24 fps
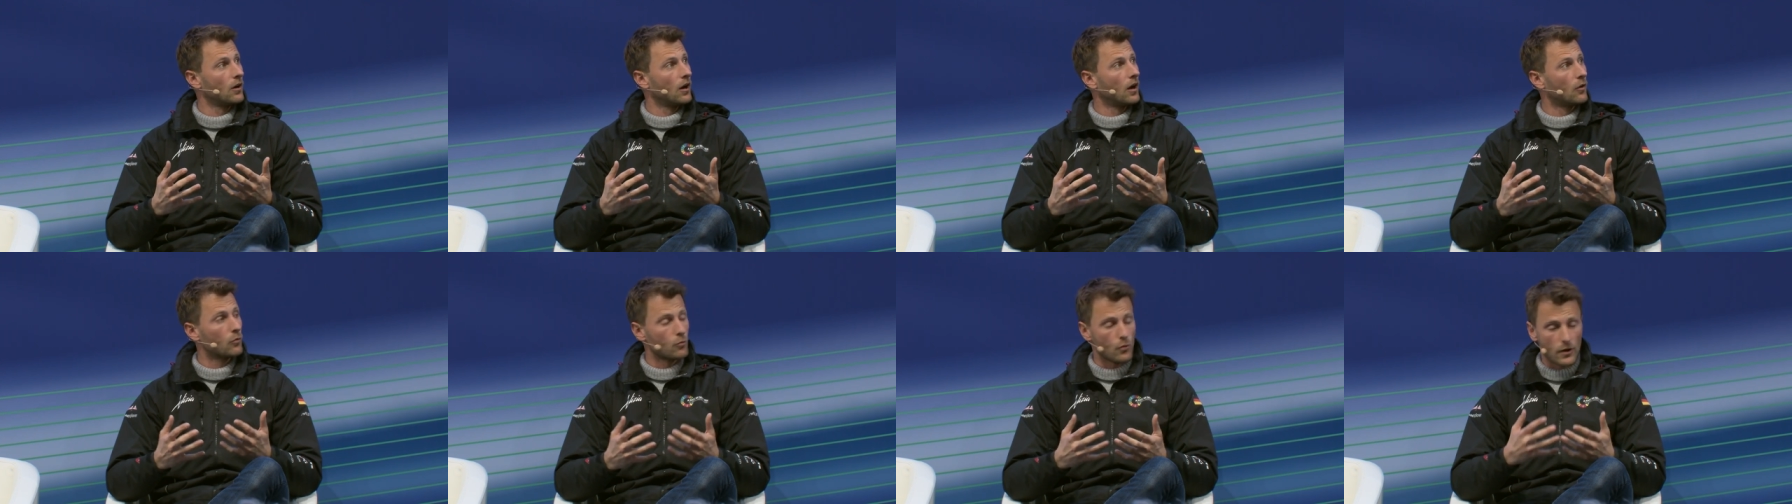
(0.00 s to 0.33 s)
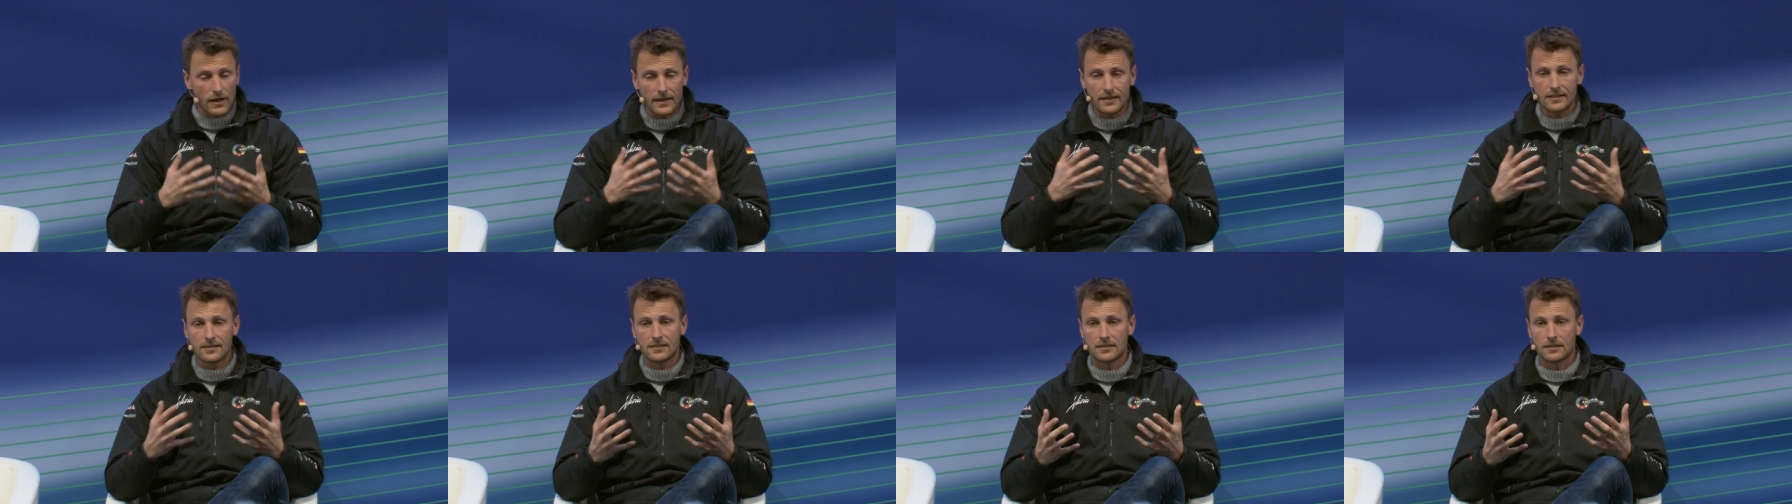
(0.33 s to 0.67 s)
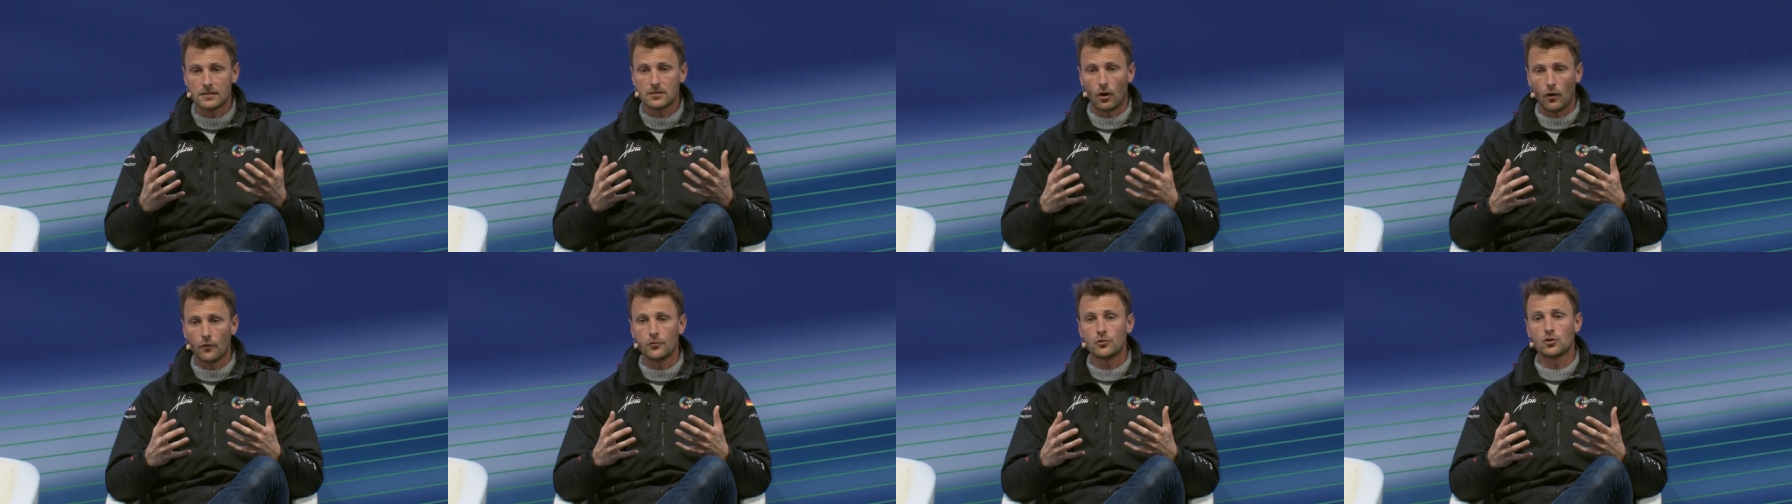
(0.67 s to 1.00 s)

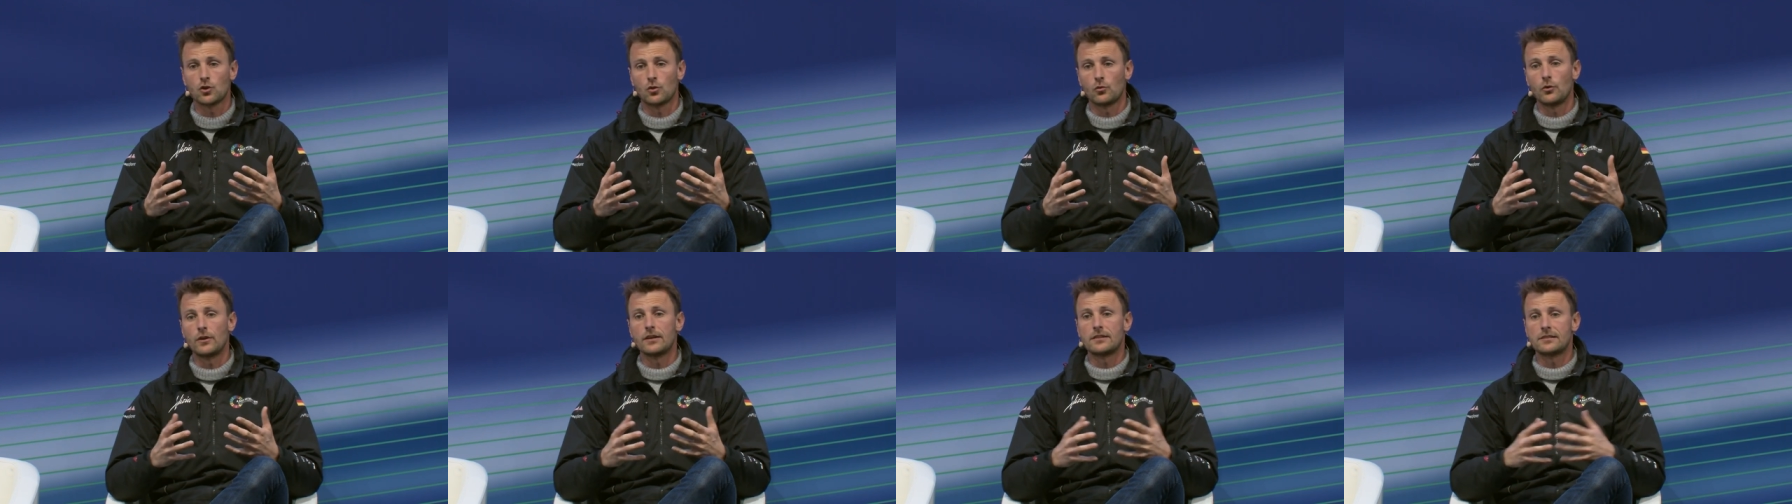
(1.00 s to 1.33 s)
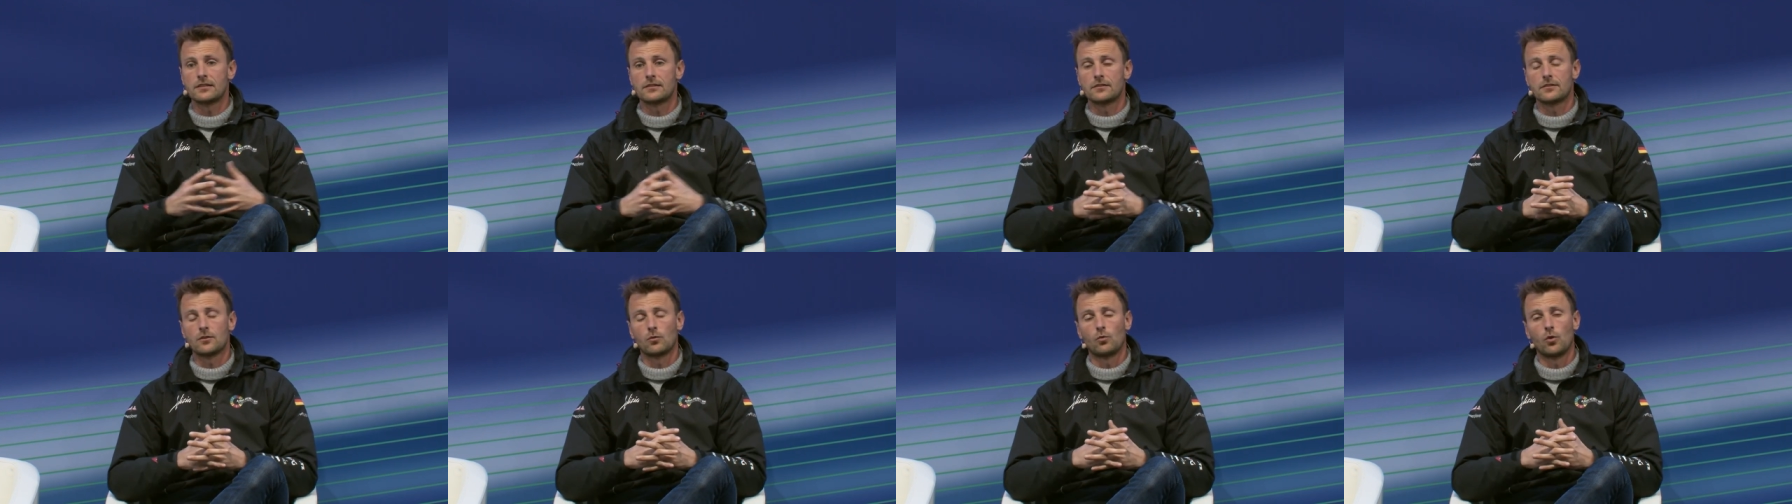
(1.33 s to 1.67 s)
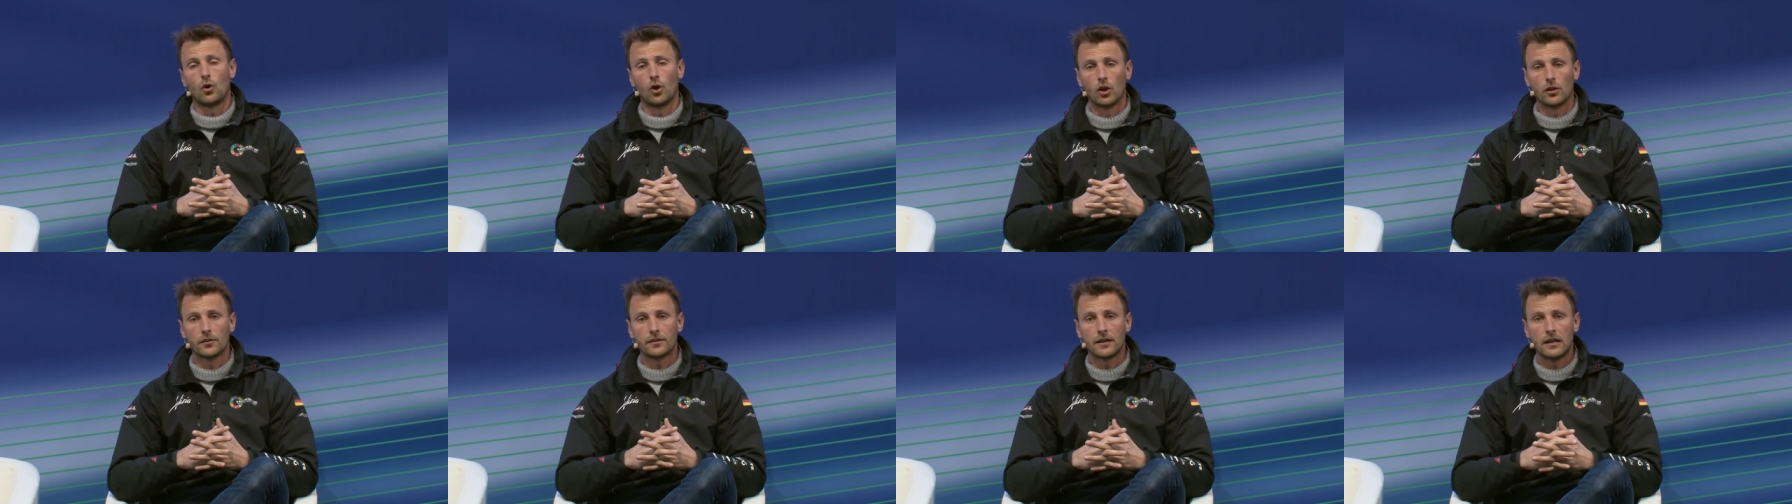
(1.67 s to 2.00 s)
races, offshore races in the
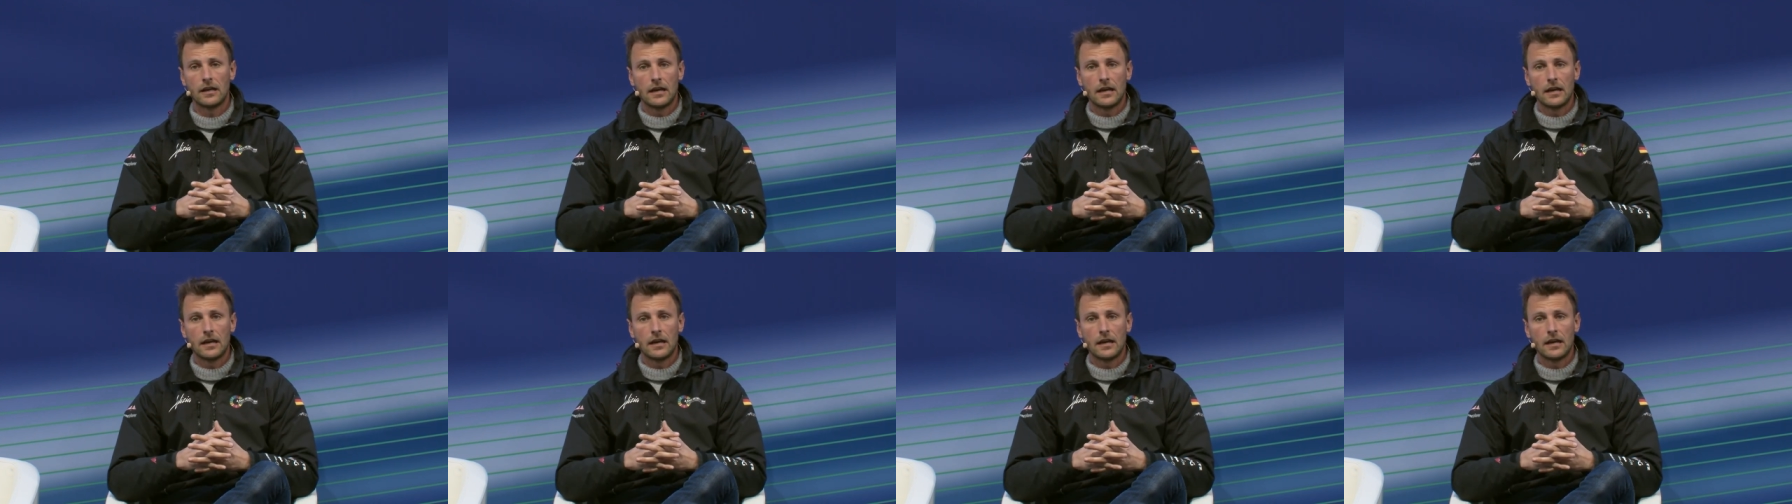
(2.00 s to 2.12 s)
world,